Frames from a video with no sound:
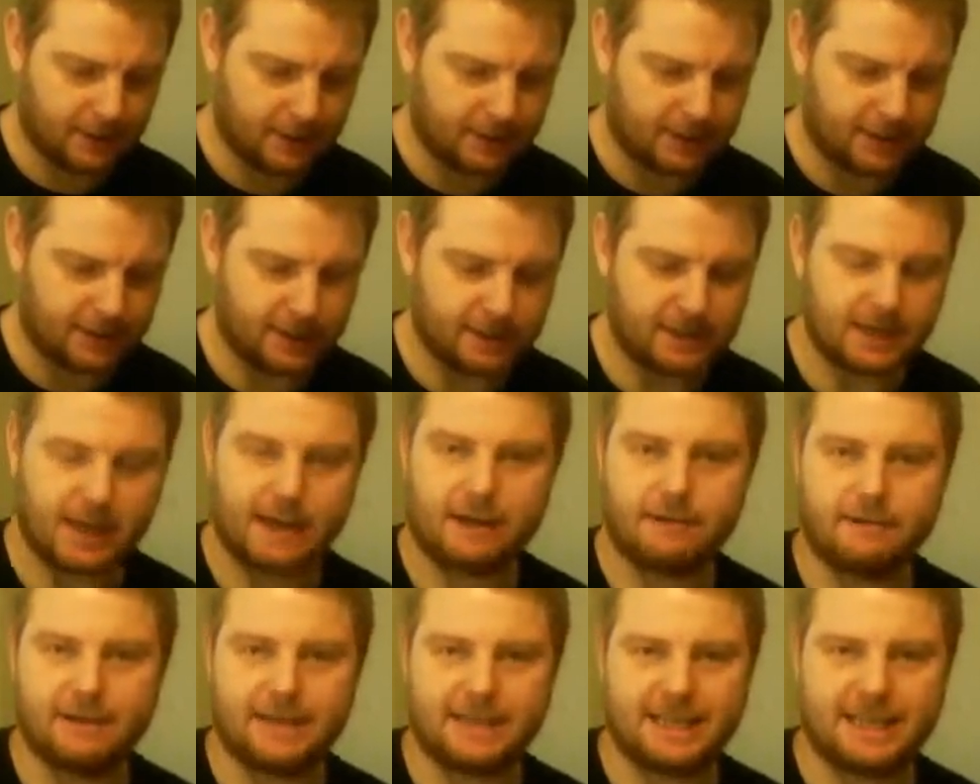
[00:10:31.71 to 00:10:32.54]
So you take
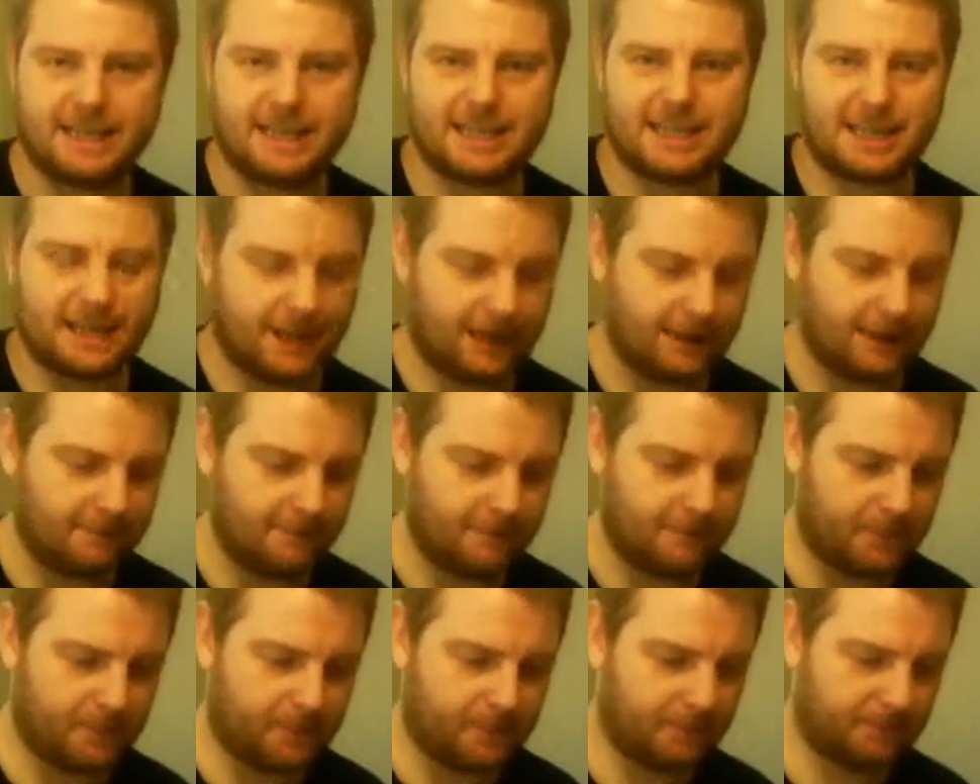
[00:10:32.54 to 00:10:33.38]
your existing
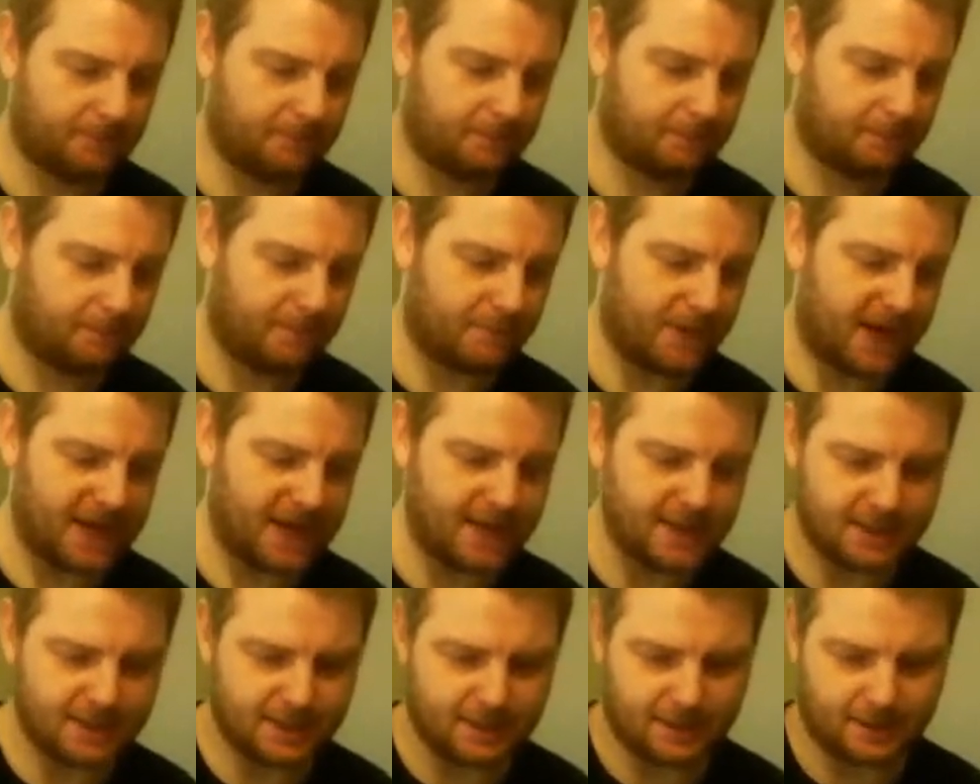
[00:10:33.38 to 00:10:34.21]

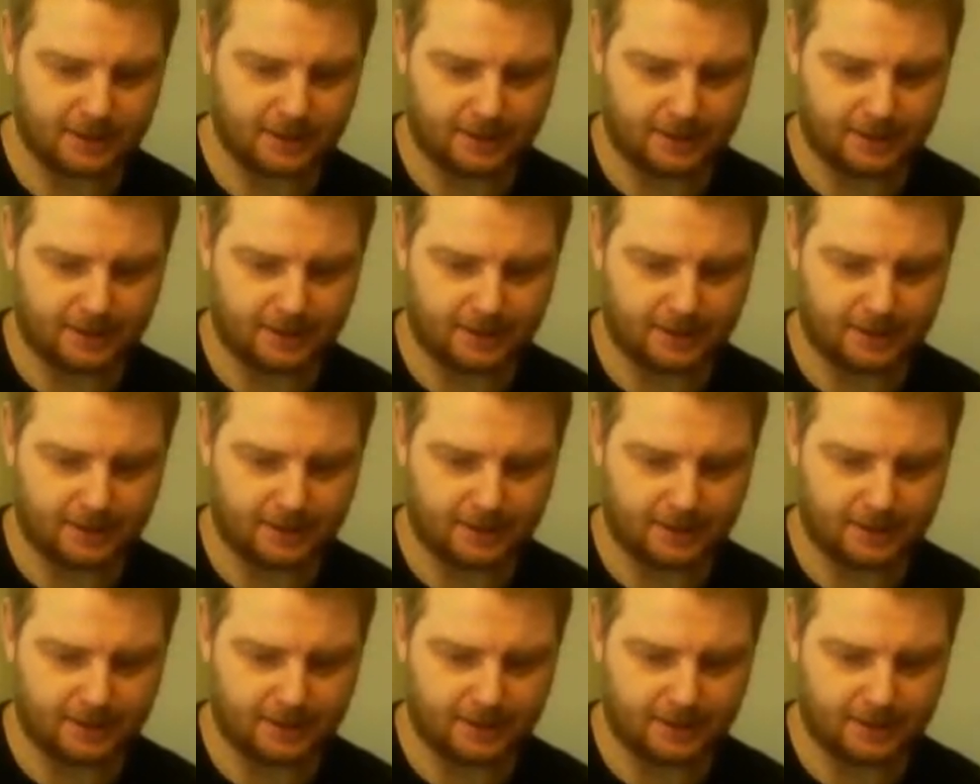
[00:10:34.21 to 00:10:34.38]
base